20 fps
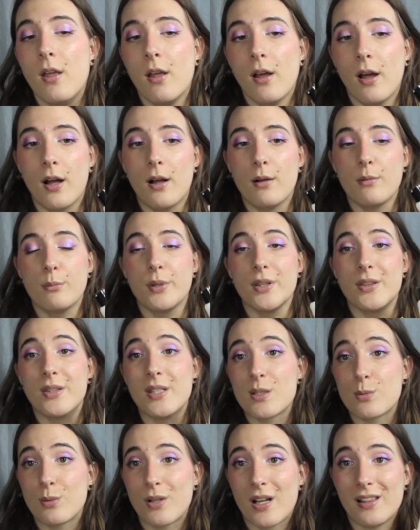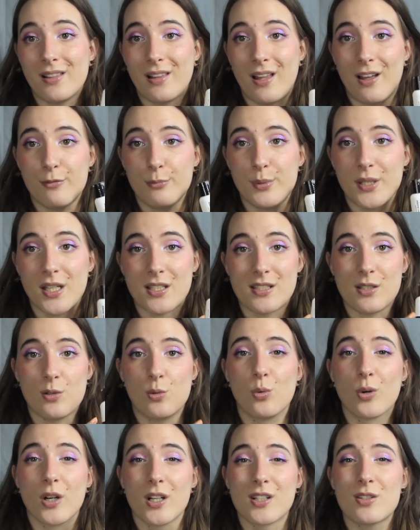But this one I love because it
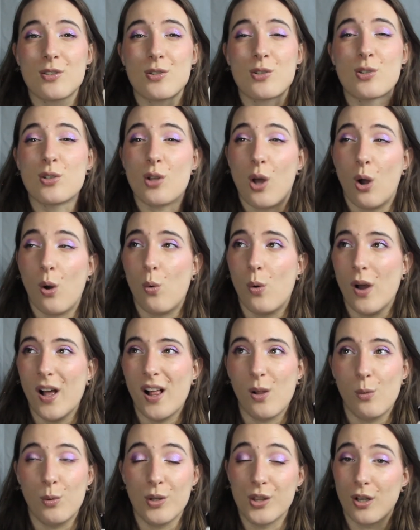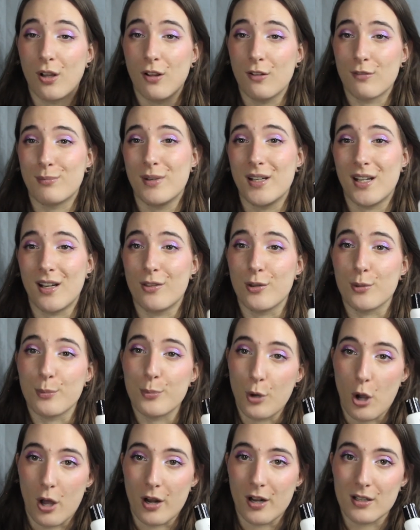works so well with all of my other
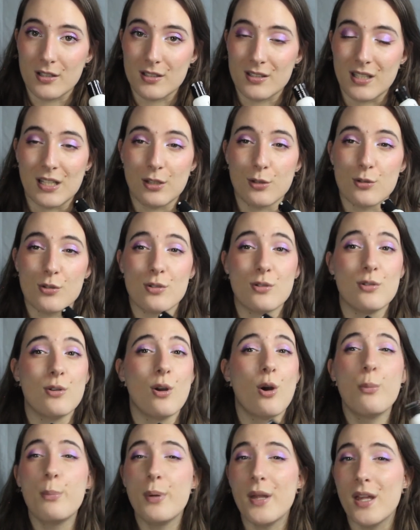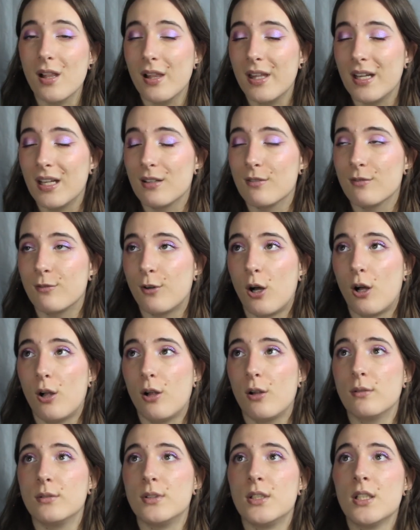products. Like, there's no pilling
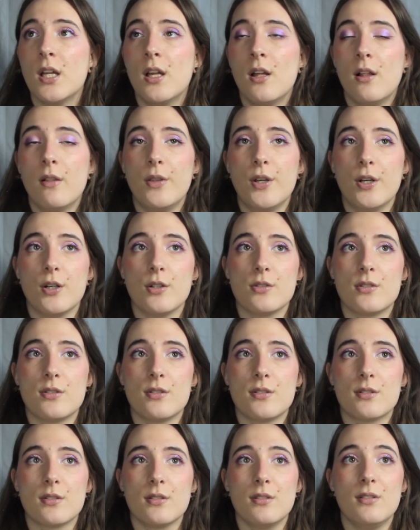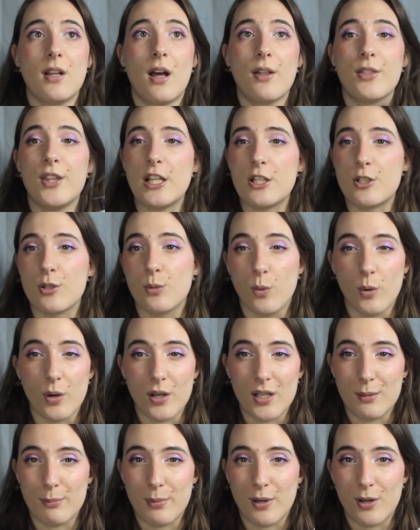involved. There's nothing to
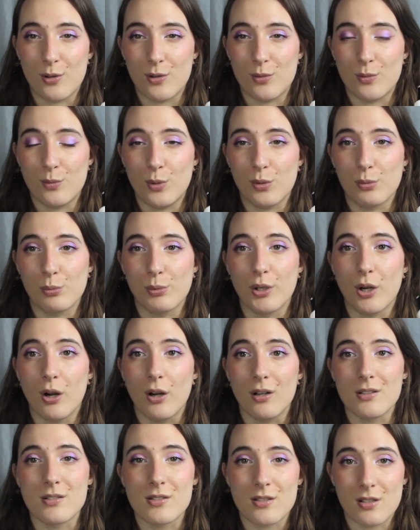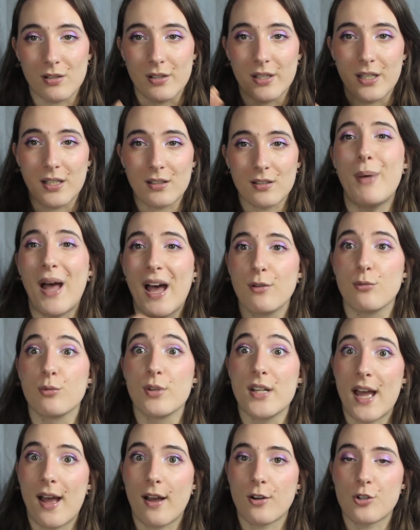worry about with regards to like bad
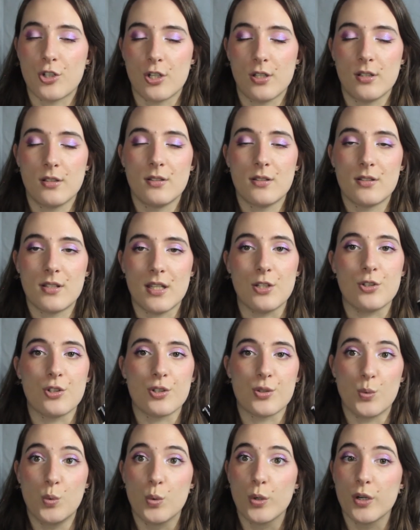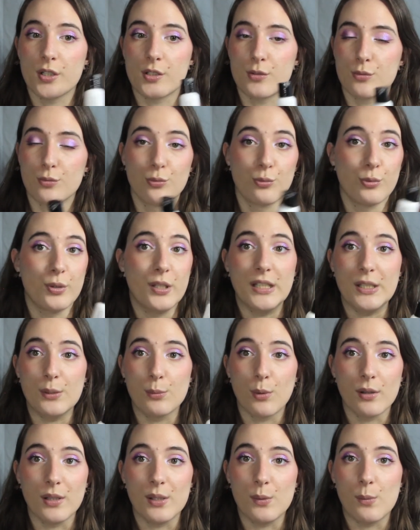reactions. It just works really,
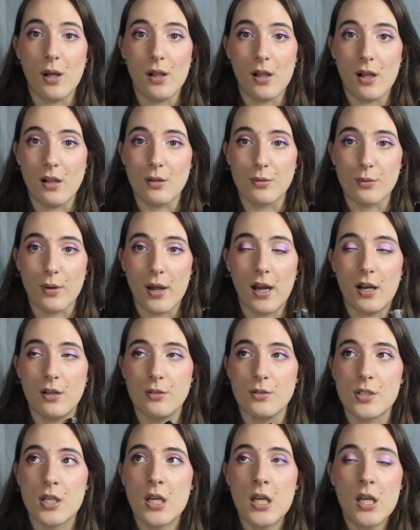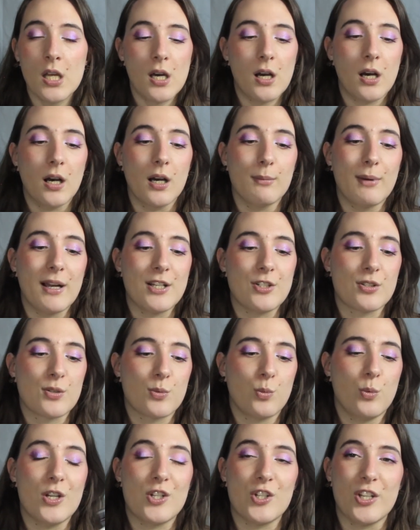really well all around. I
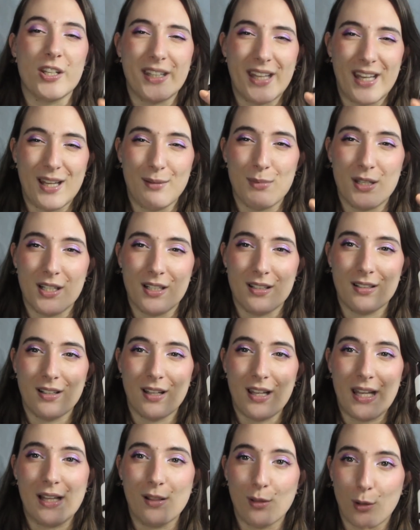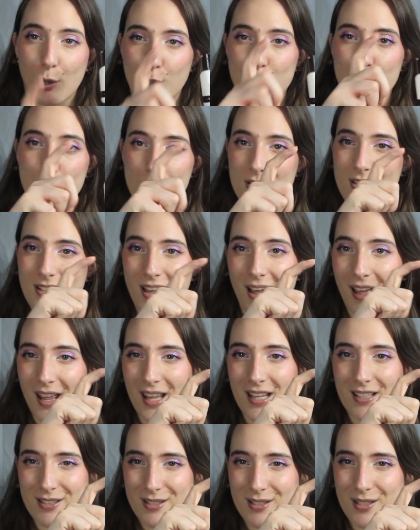just wish it came in a larger
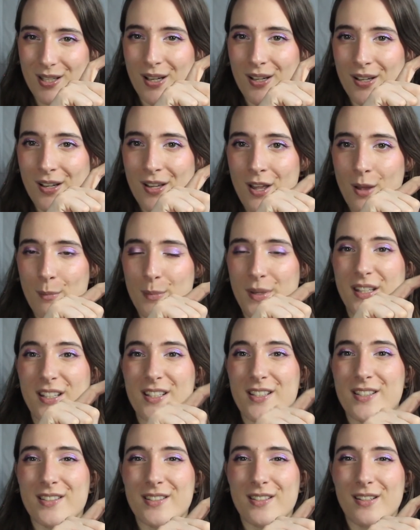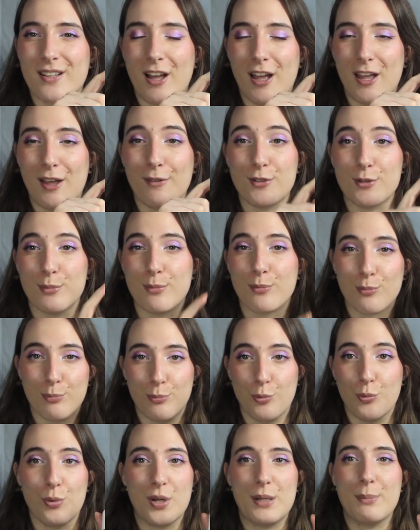size because I have to
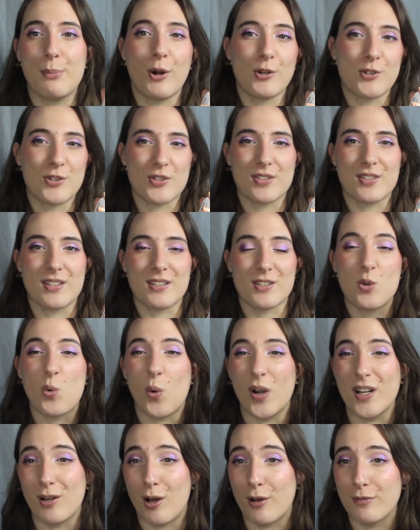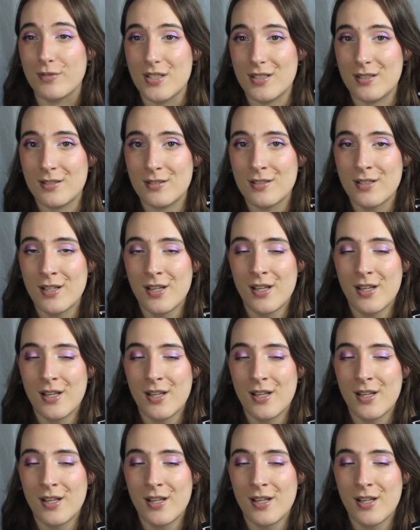repurchase this quite often.